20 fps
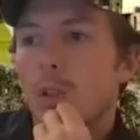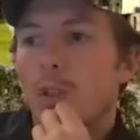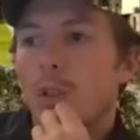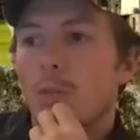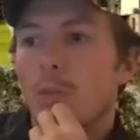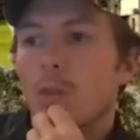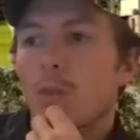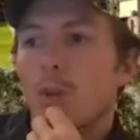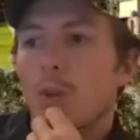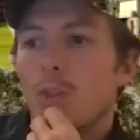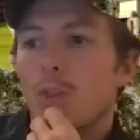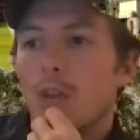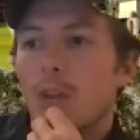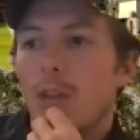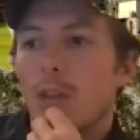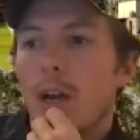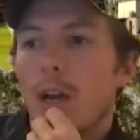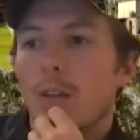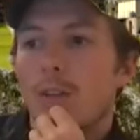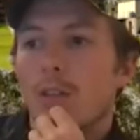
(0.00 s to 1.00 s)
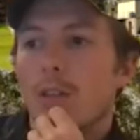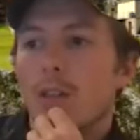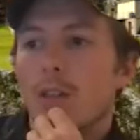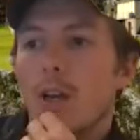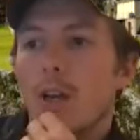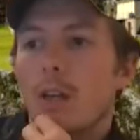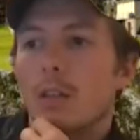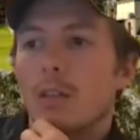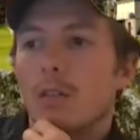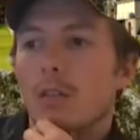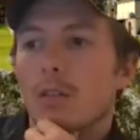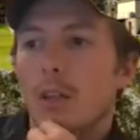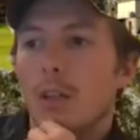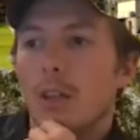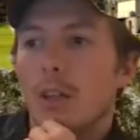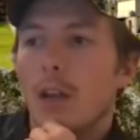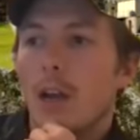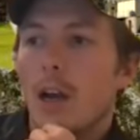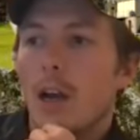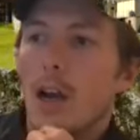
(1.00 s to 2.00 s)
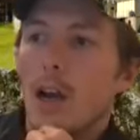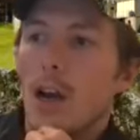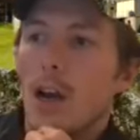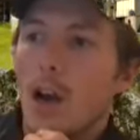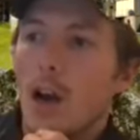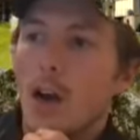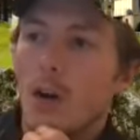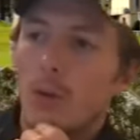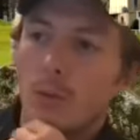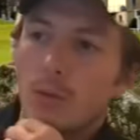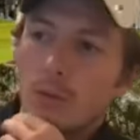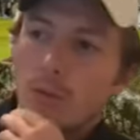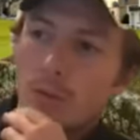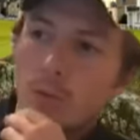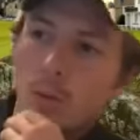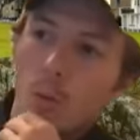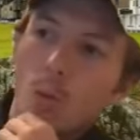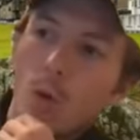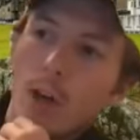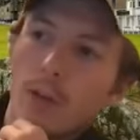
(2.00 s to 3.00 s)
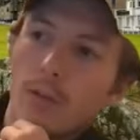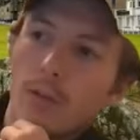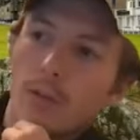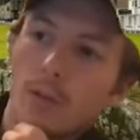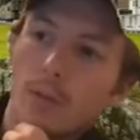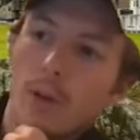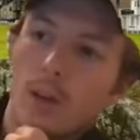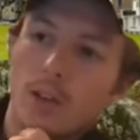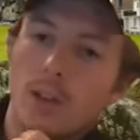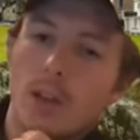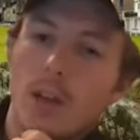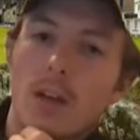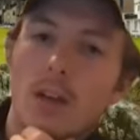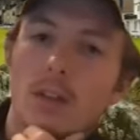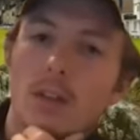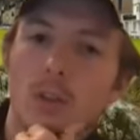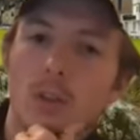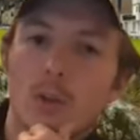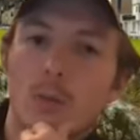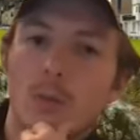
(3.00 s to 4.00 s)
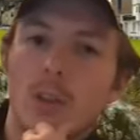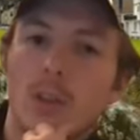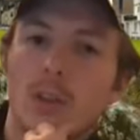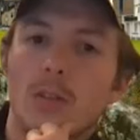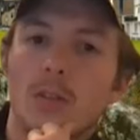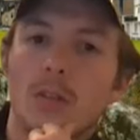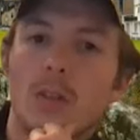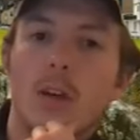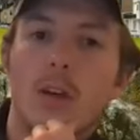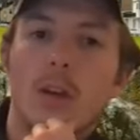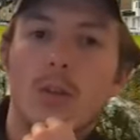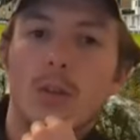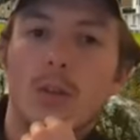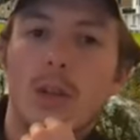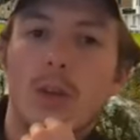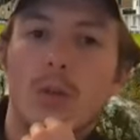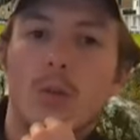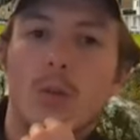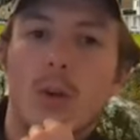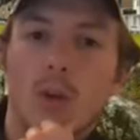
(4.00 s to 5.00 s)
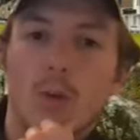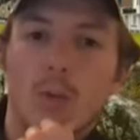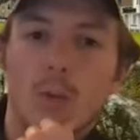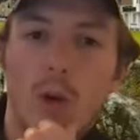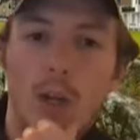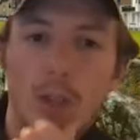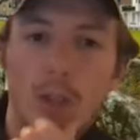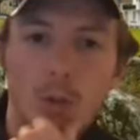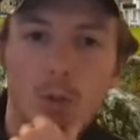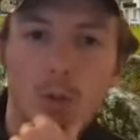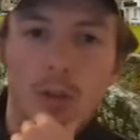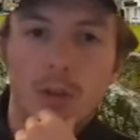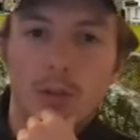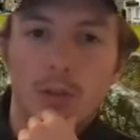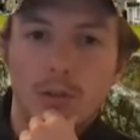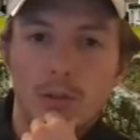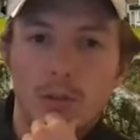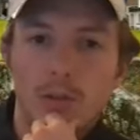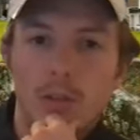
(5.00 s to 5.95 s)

some of the ones on the outer side, like out away from Bucks County a little bit, like or Wedgwood.